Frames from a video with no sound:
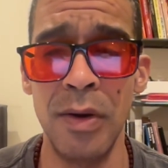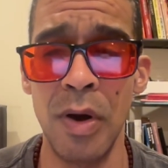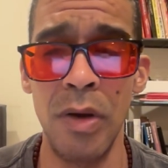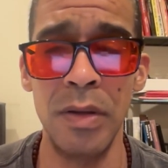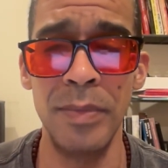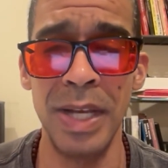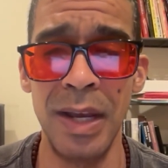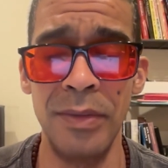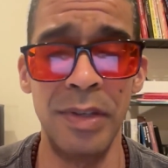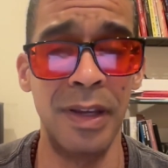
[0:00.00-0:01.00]
all come
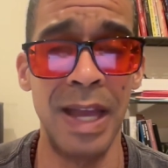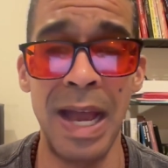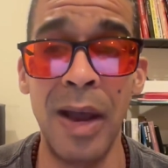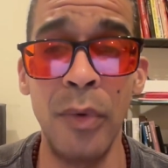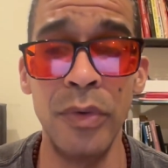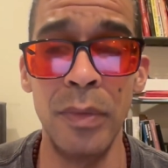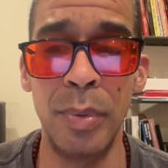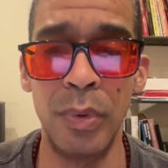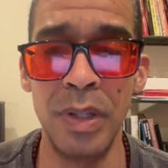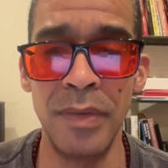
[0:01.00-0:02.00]
down to how you're
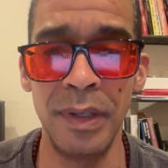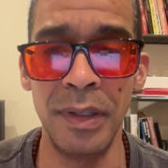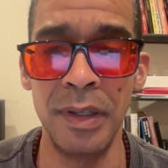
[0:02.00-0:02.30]
breathing.